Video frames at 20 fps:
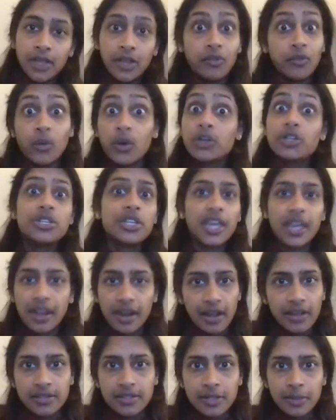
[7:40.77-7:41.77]
Of course, you
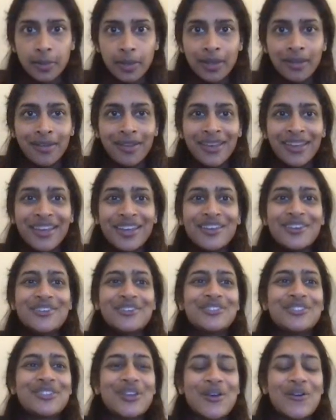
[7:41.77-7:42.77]
can't answer me.
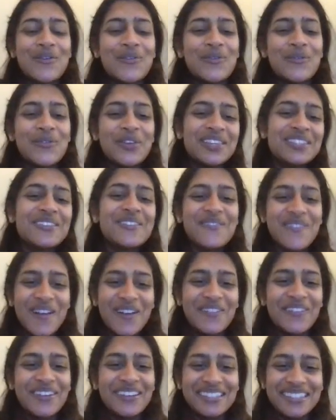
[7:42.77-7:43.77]
So the reason
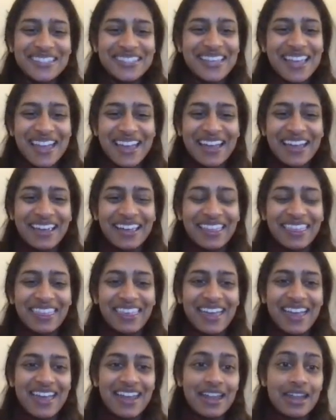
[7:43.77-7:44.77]
why we say
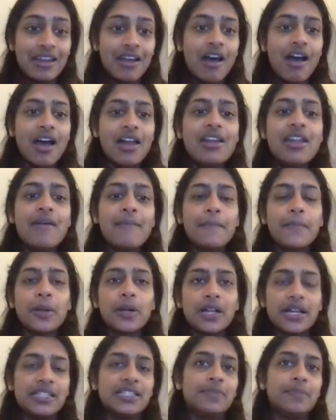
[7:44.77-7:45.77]
that an odd
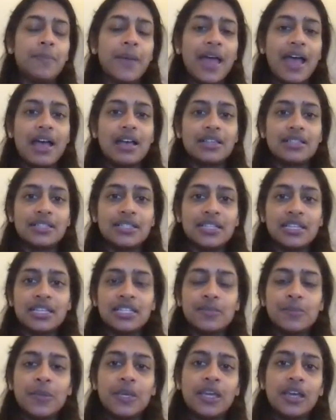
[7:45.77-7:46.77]
number is best
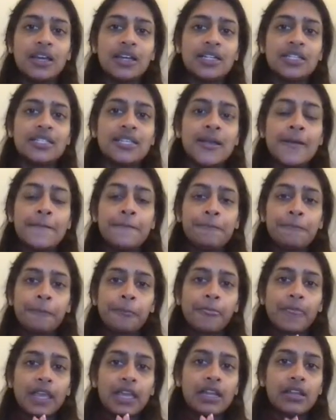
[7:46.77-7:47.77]
is because
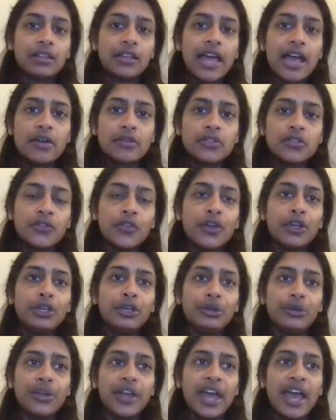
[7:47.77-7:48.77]
it allows for
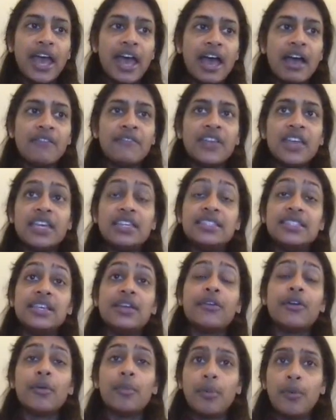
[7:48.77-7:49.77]
you to have a
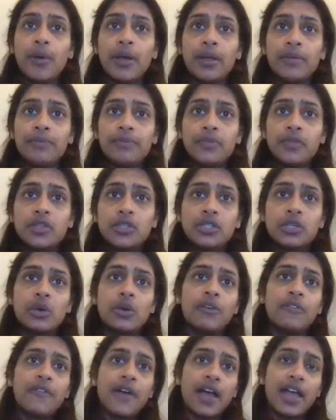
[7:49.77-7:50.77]
0 point.
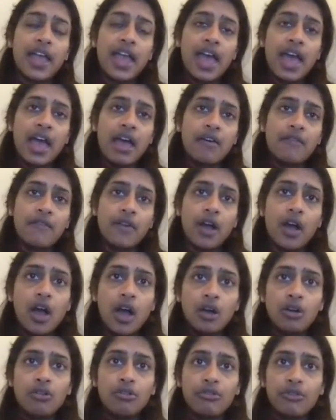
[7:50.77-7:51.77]
So if I have
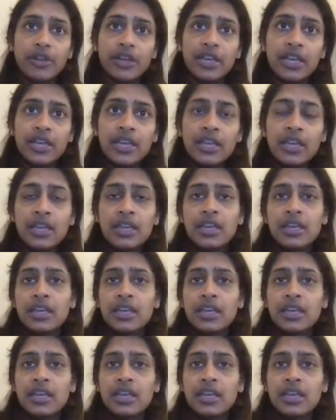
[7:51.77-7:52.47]
agree,